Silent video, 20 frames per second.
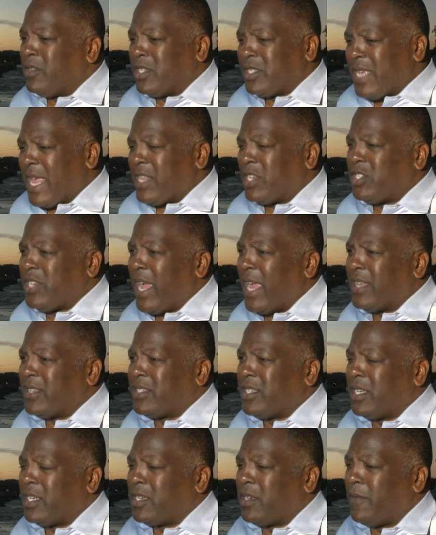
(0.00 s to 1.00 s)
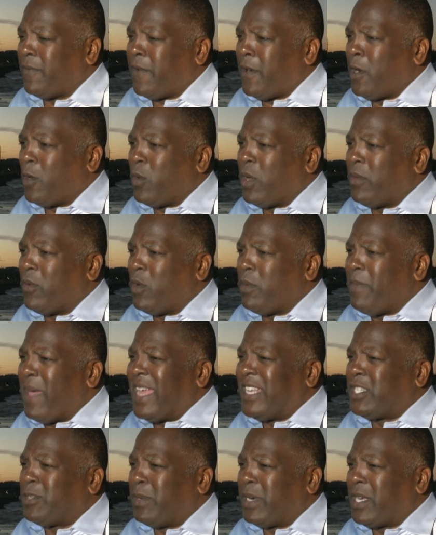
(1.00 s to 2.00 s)
Just had a chance to confer with
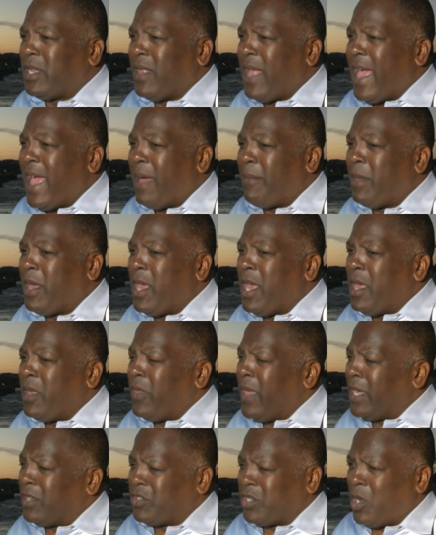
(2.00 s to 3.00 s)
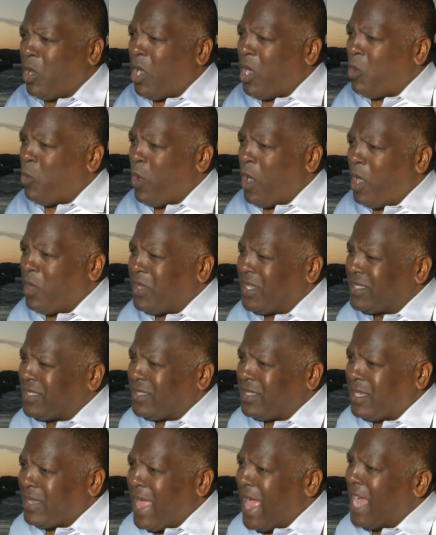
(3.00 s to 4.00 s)
Major McClam. Things are going well.
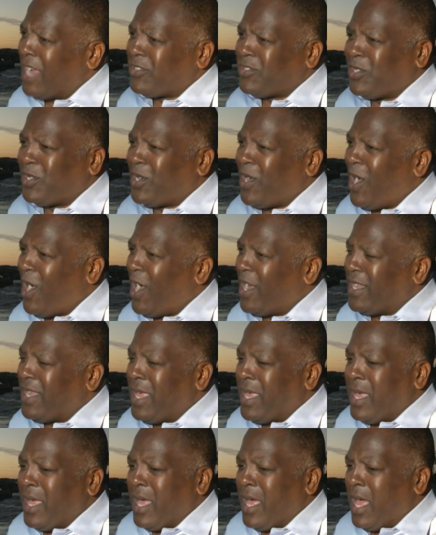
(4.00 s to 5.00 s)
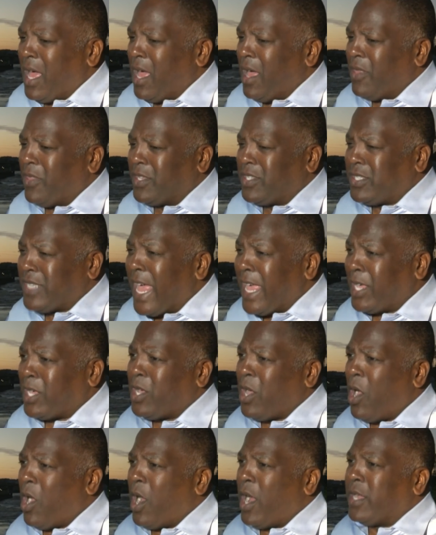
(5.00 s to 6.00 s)
This is the National Guard, the
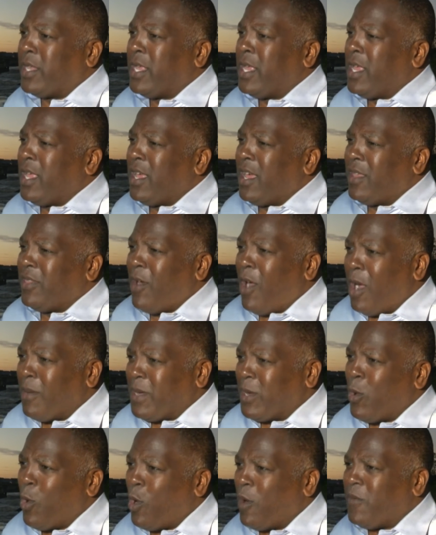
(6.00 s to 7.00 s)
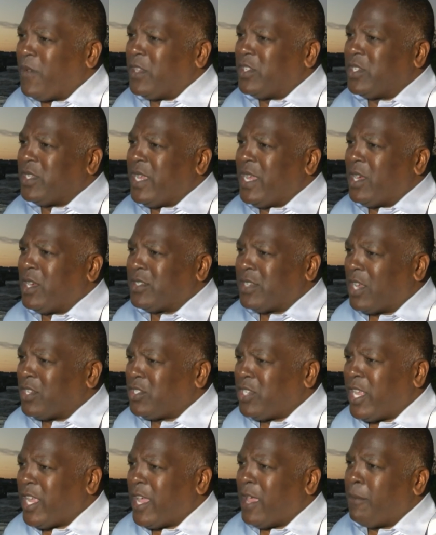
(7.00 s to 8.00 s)
State Guard, the Army Corps of Engineers,
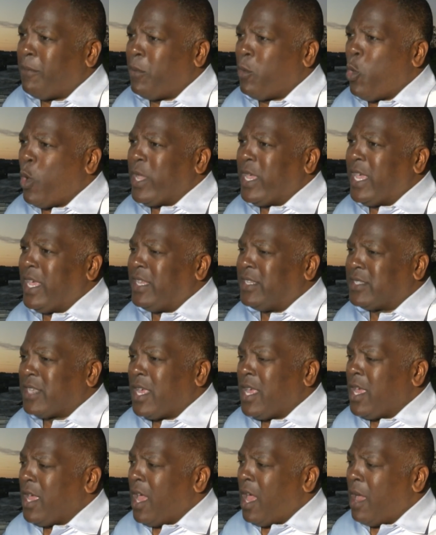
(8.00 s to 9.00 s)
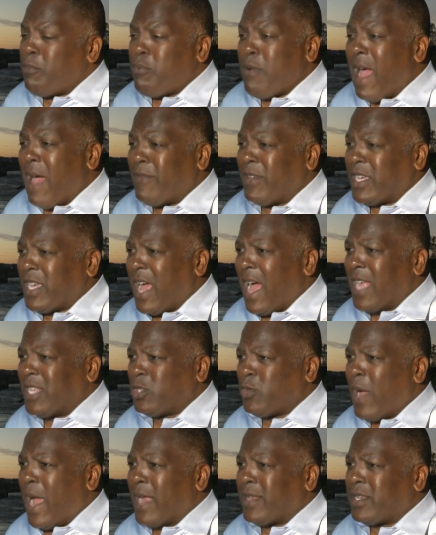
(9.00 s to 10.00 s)
our city employees, private
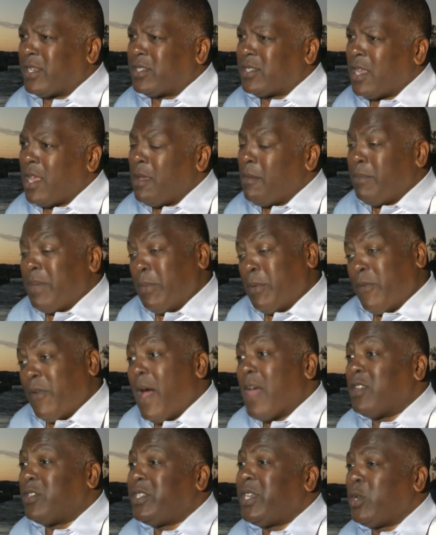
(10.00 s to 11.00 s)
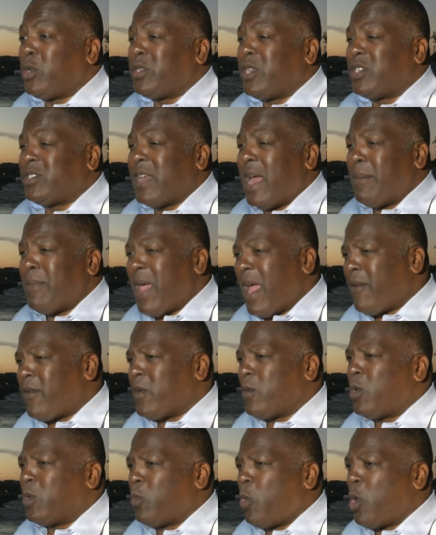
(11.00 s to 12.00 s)
contractors, people volunteering their time,
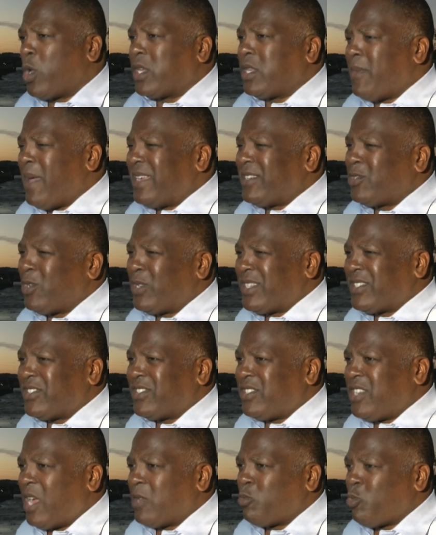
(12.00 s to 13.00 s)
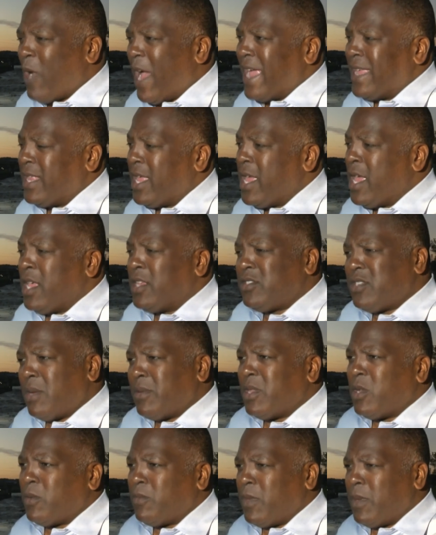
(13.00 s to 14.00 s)
everyone working to make sure this is done right.
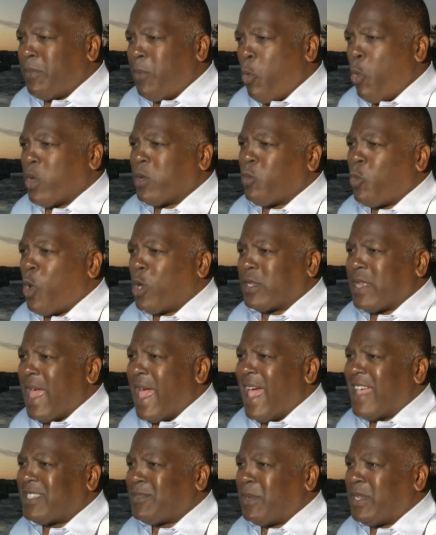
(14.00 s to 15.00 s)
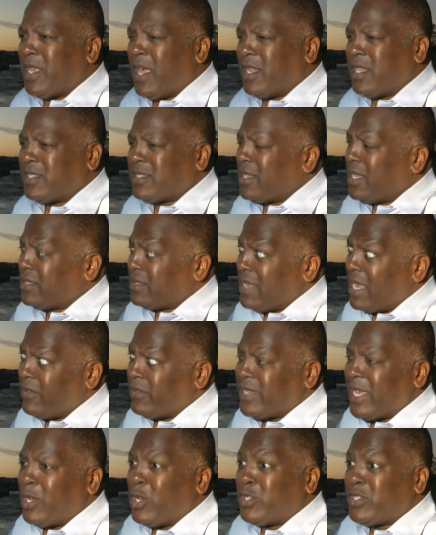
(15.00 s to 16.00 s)
Some of the important work that has to be done, it's not
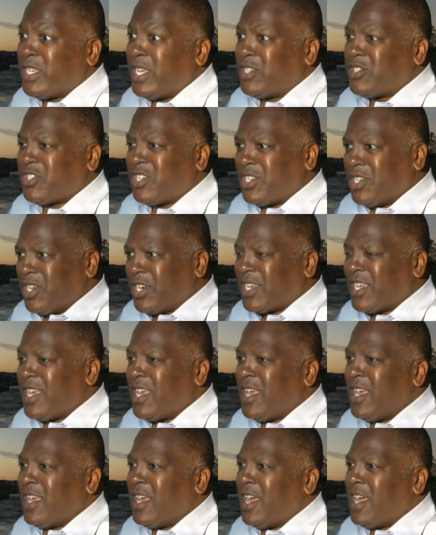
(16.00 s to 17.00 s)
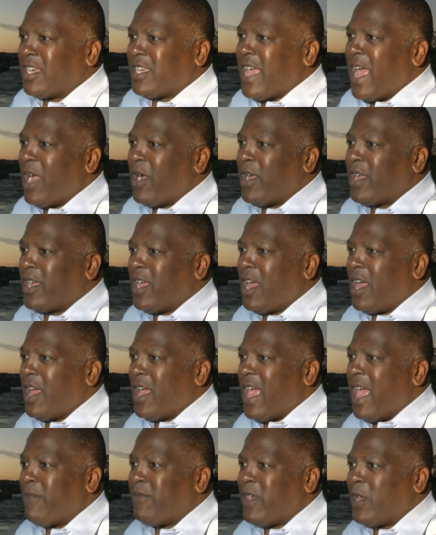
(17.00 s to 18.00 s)
every day you'll see a Chinook carrying
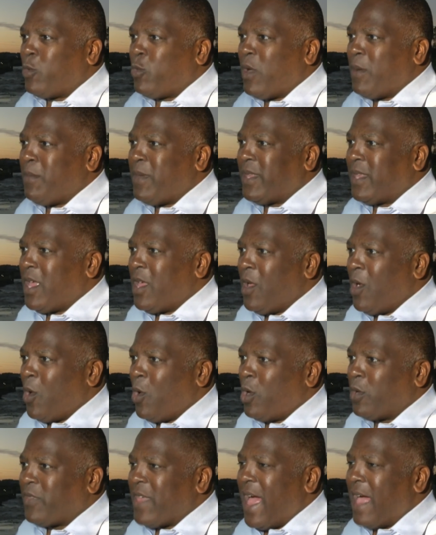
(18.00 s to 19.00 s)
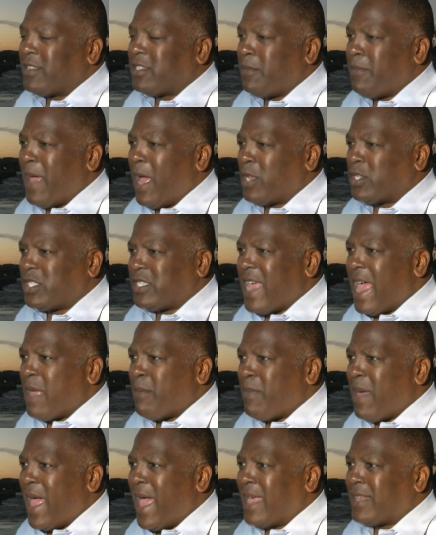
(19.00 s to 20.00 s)
heavy equipment or 1,000-pound
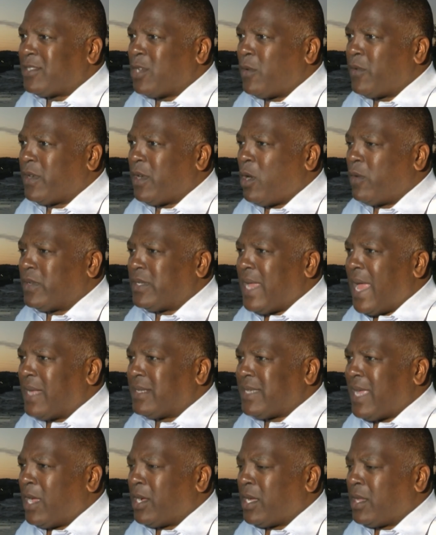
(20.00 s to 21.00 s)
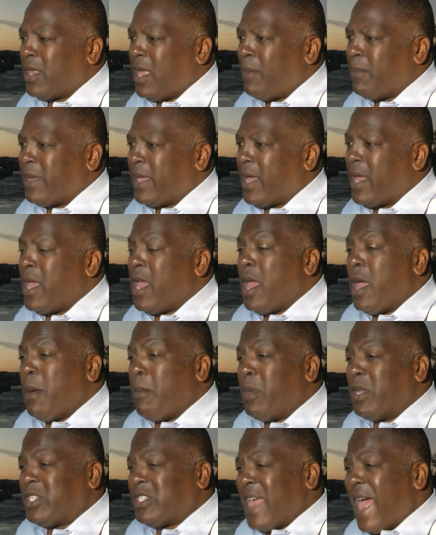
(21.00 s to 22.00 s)
sandbags over downtown Columbia,
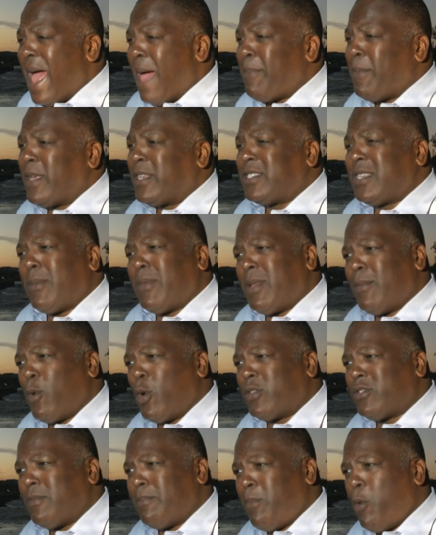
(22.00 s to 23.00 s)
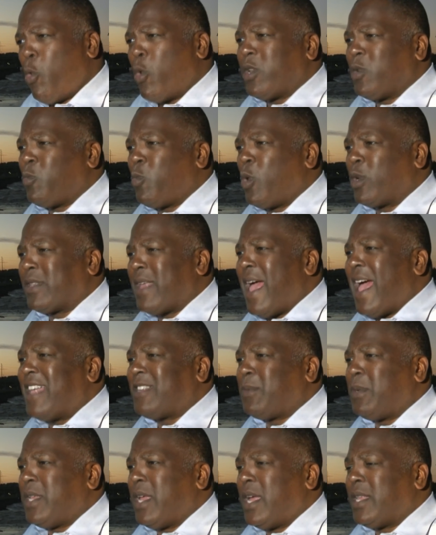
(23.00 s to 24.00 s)
but it's happening. Some of the most important work that
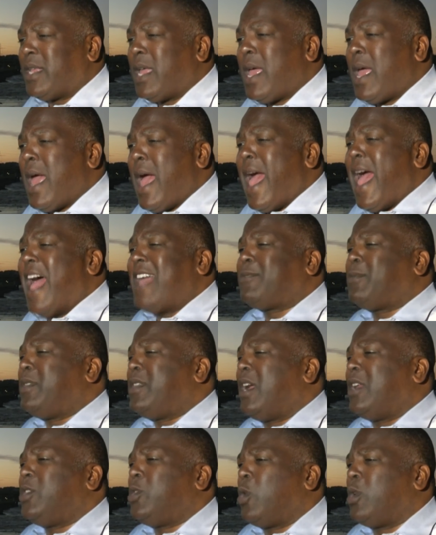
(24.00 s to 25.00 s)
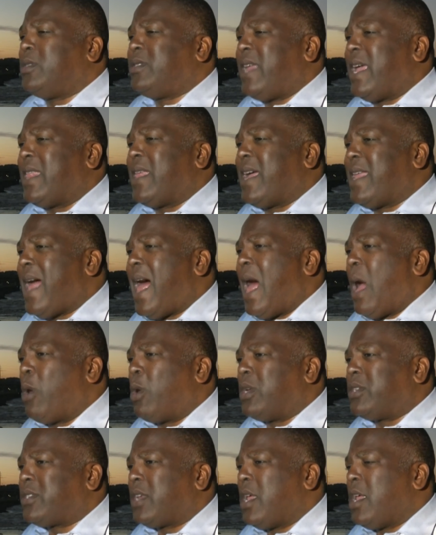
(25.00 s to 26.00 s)
has to be done during daylight
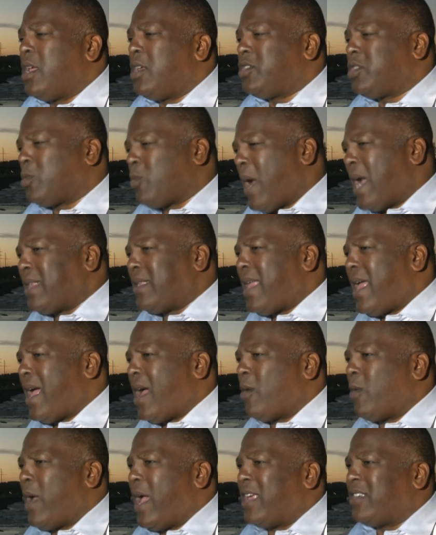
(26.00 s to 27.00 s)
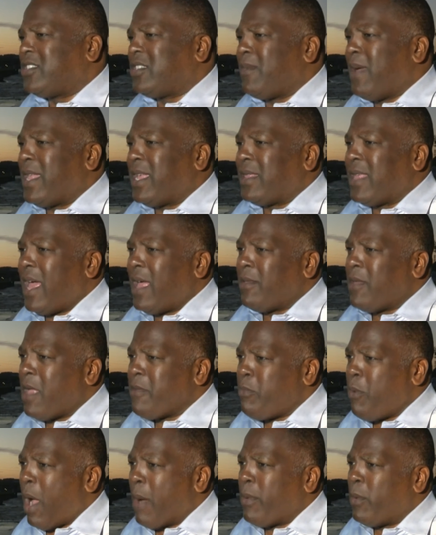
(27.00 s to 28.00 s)
hours. So right now we're estimating that
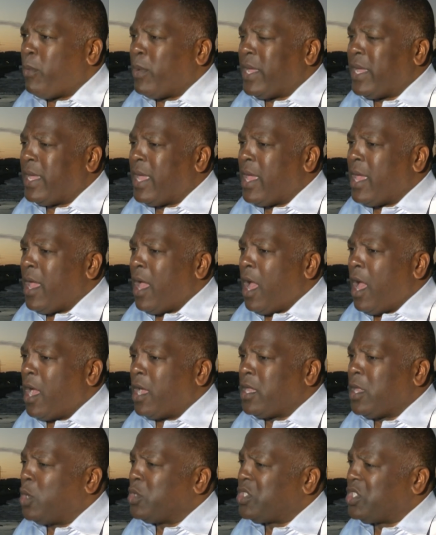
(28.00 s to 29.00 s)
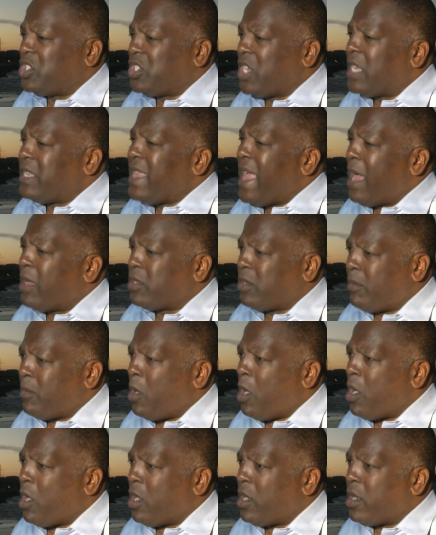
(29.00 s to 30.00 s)
at probably close to sundown
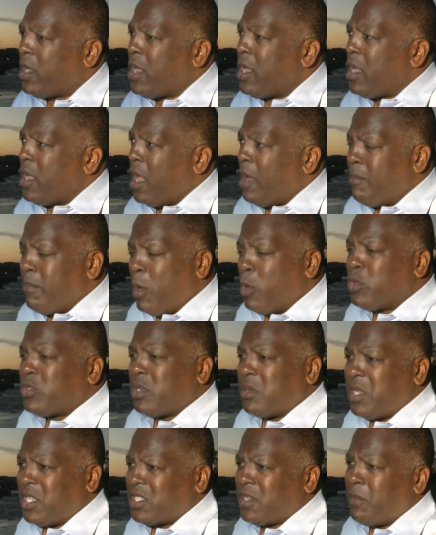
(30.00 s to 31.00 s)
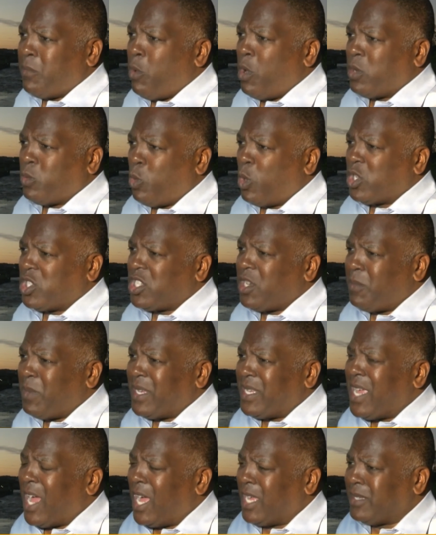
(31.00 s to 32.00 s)
tomorrow, most of this important work should
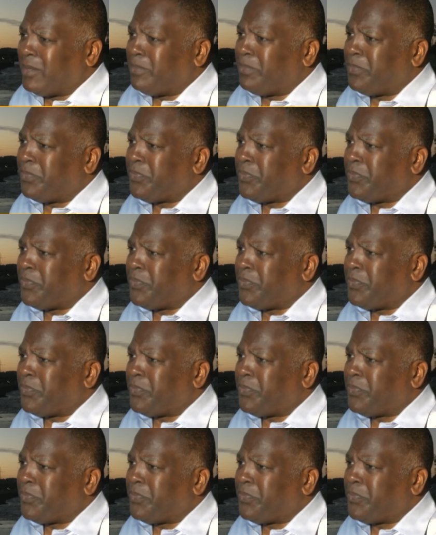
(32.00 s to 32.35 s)
be done.